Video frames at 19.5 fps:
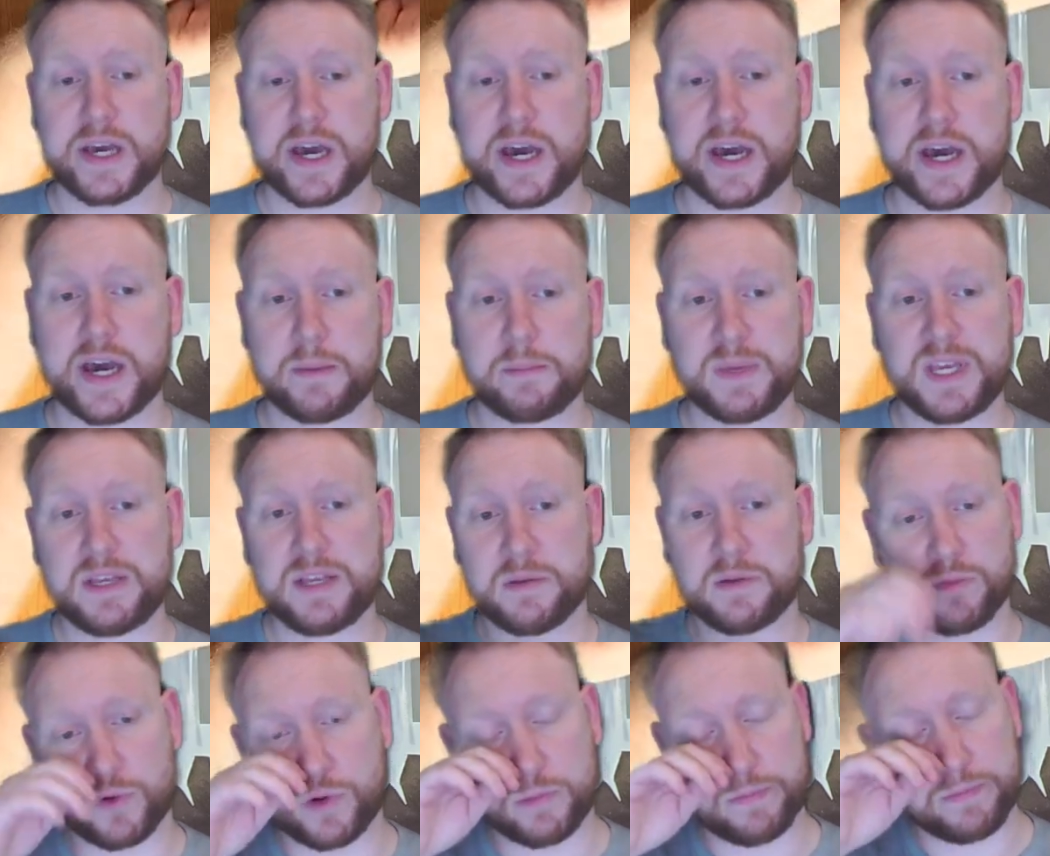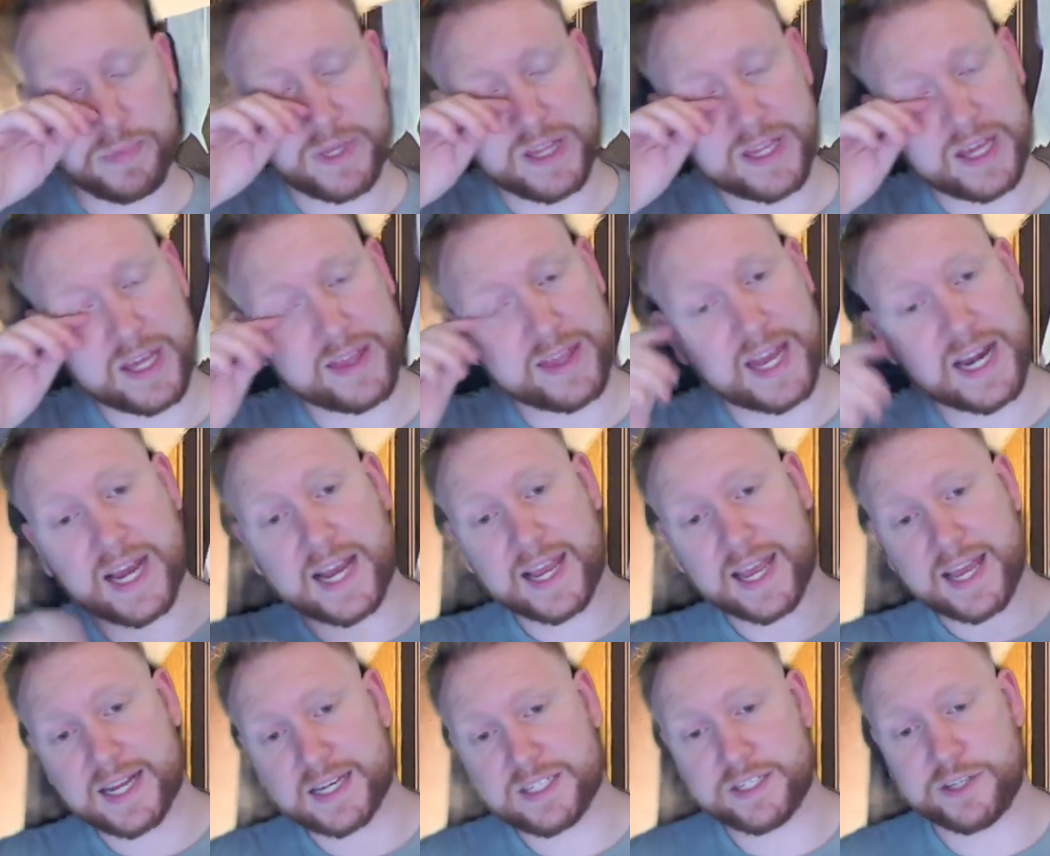it would mean that then I
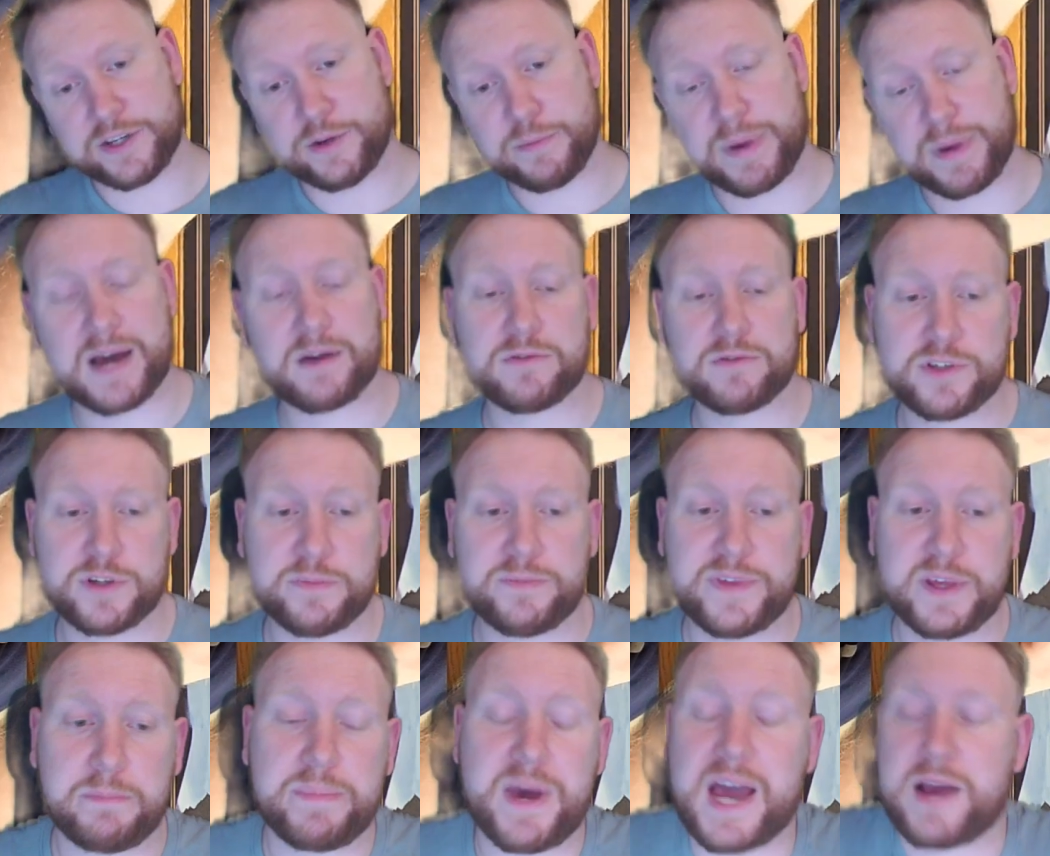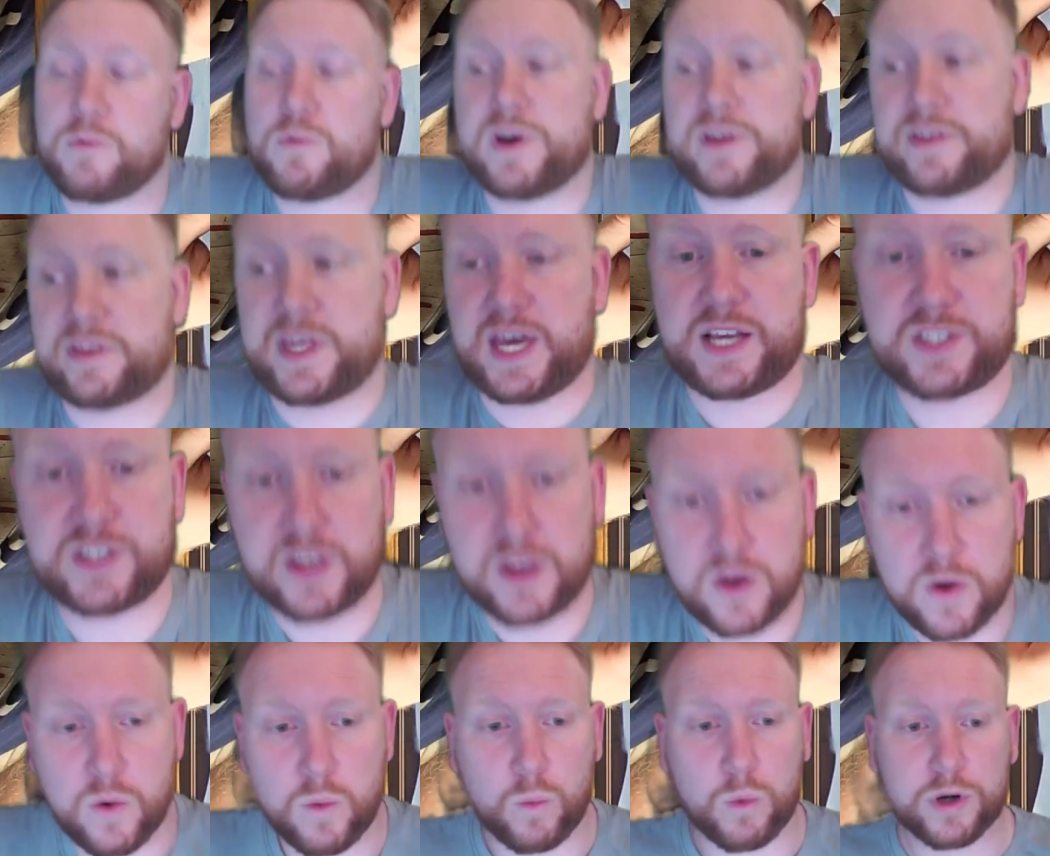get to bounce something back, whether that's
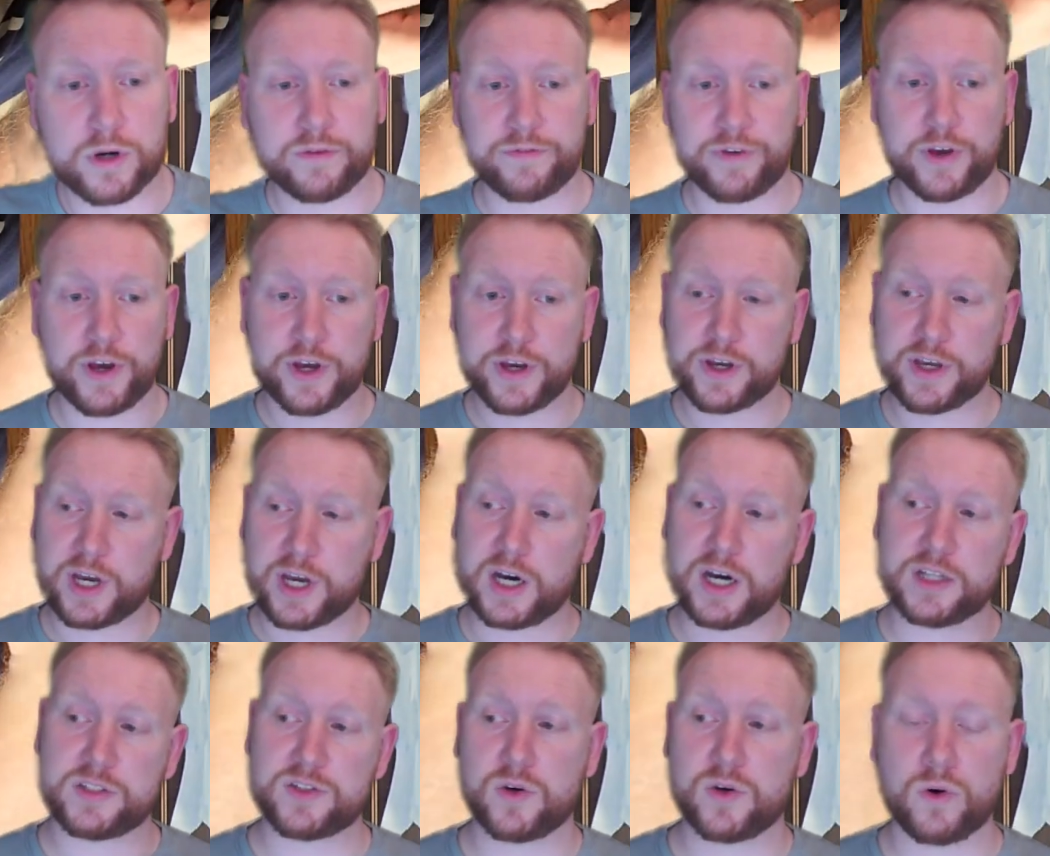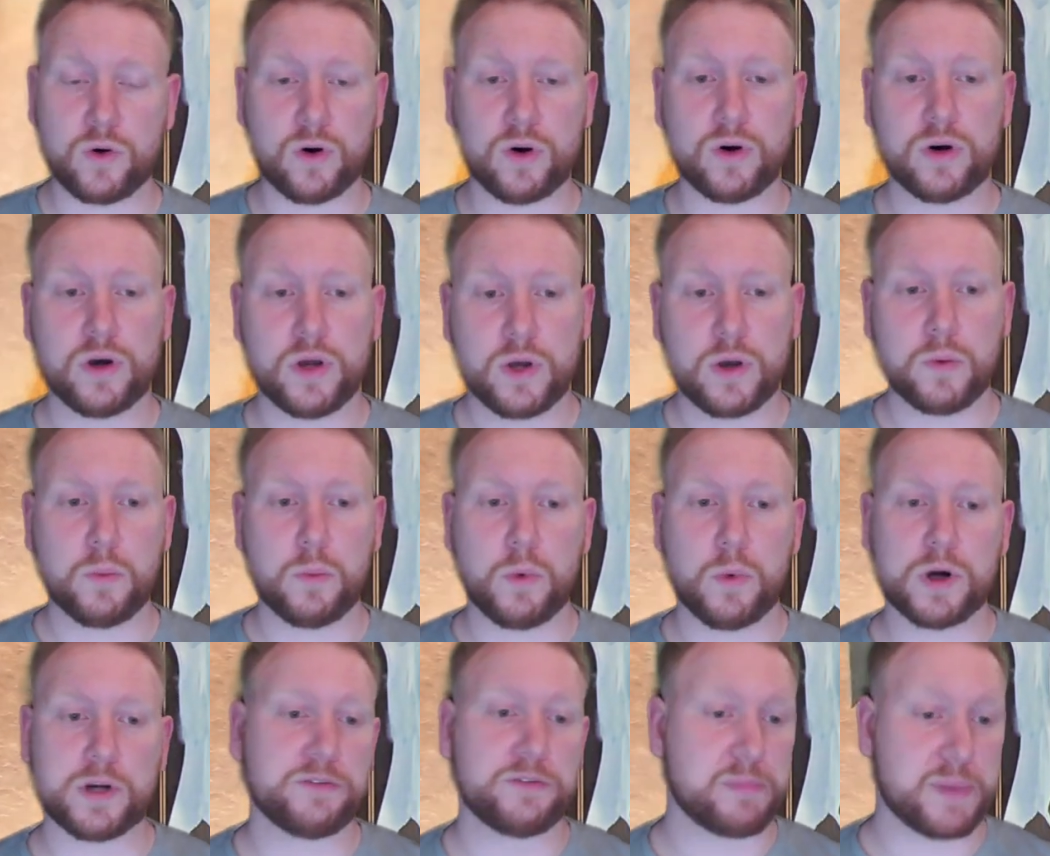one of her cards or
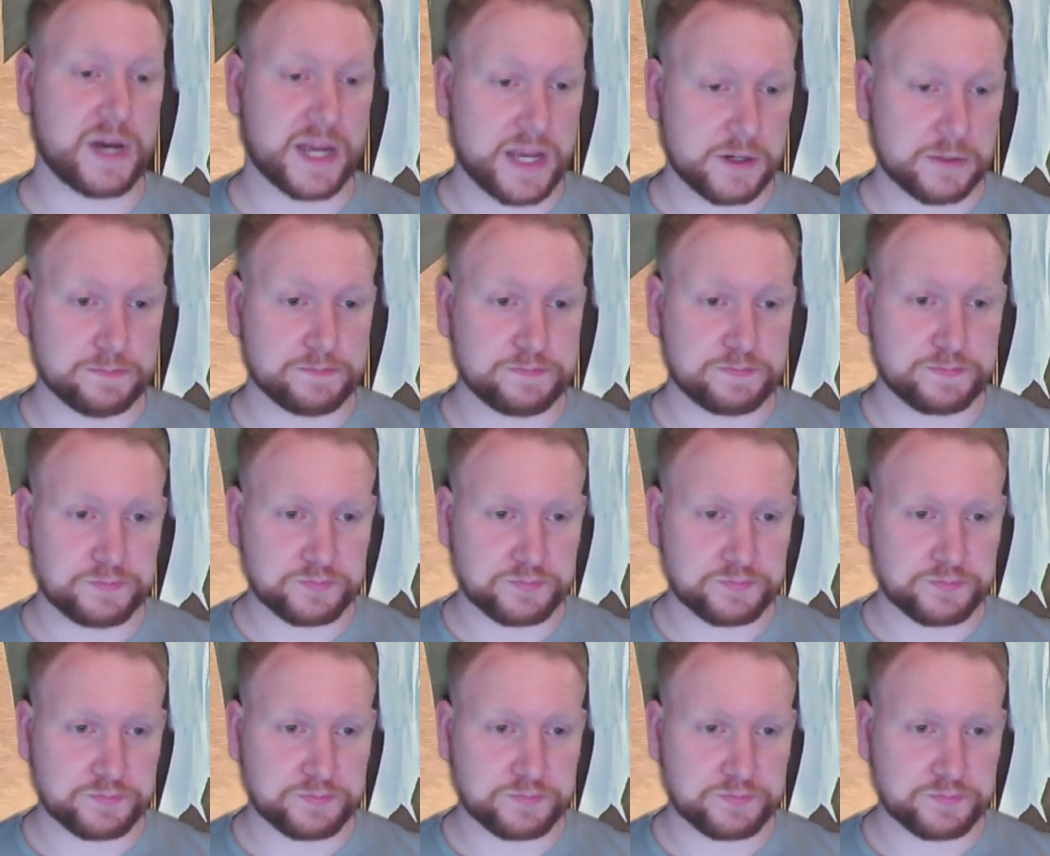one of my own.